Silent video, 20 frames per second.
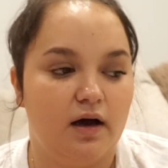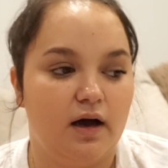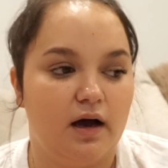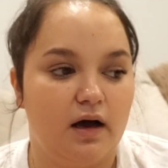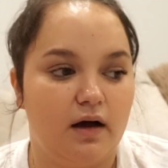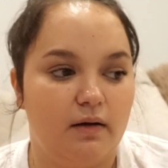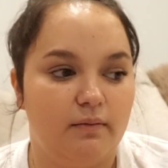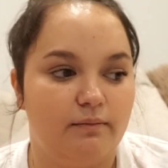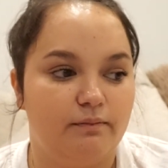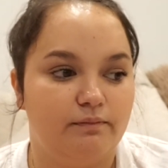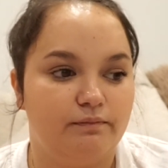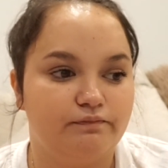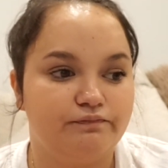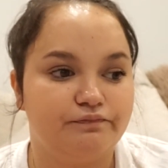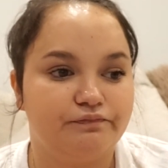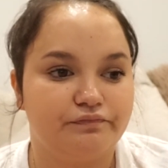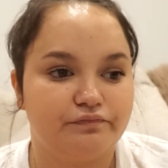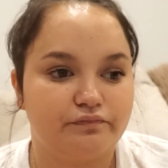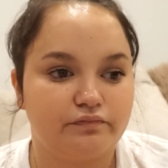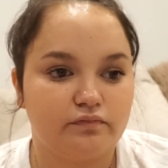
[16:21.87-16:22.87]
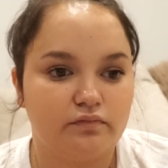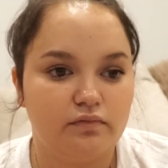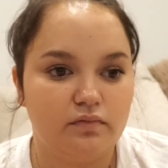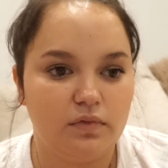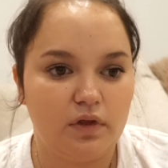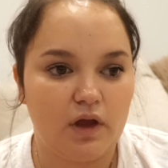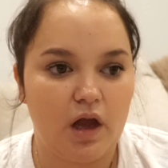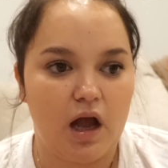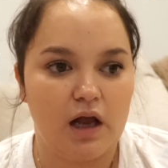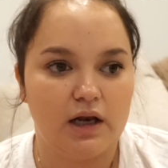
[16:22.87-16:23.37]
Um,
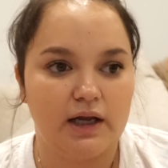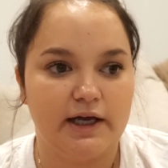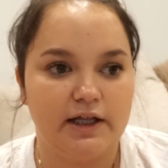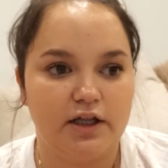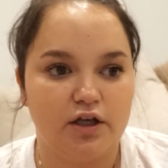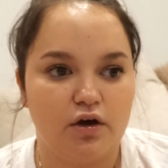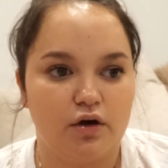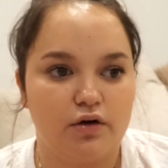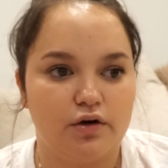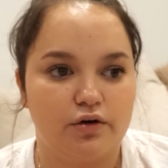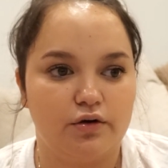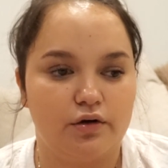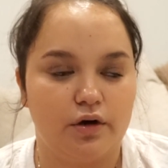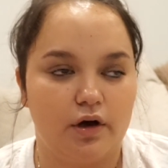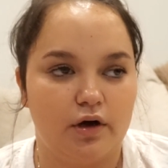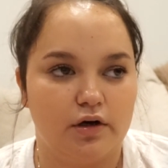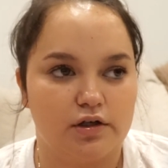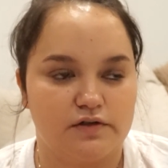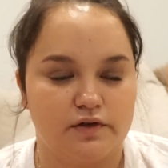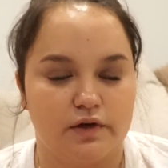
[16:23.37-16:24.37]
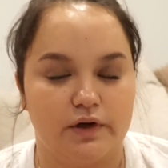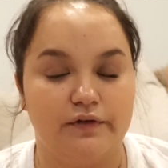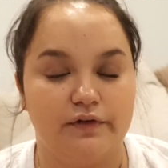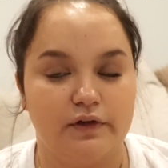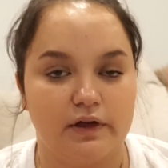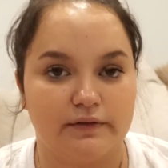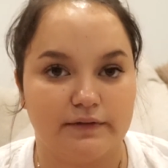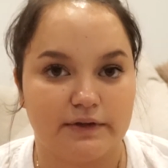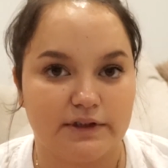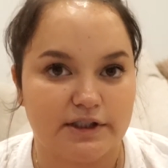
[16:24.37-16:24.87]
I'll either go to Hurstville if
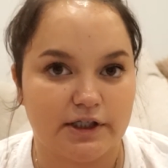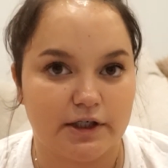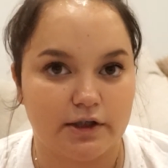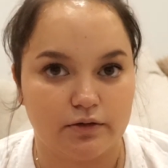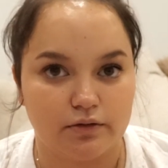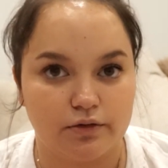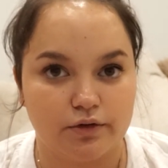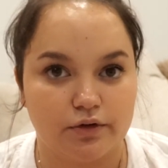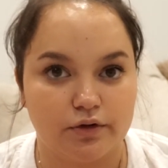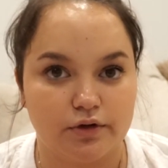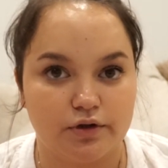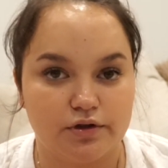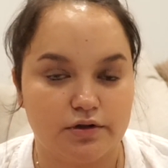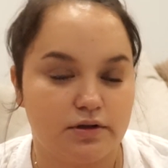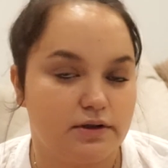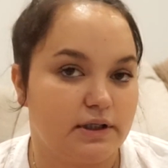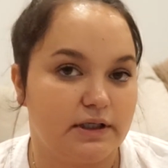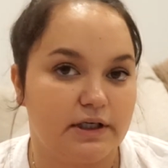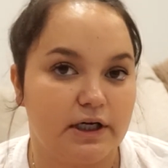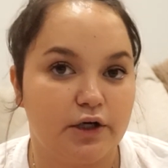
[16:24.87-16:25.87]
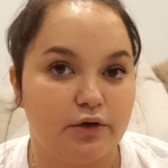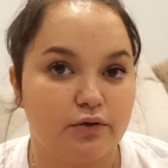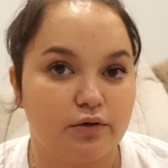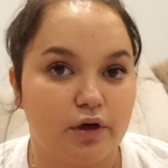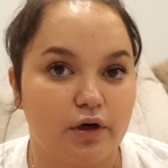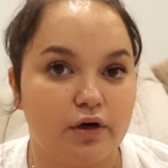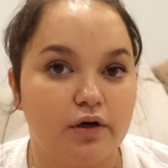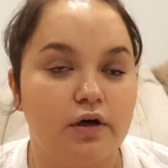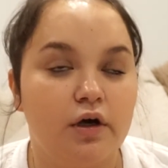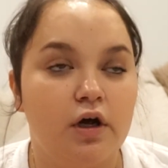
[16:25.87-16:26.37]
you live in Sydney, Sydney you'll
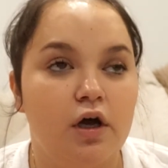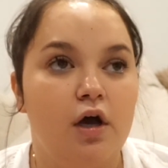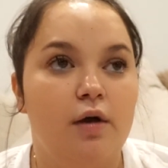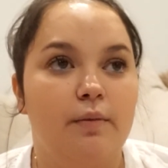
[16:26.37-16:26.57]
know,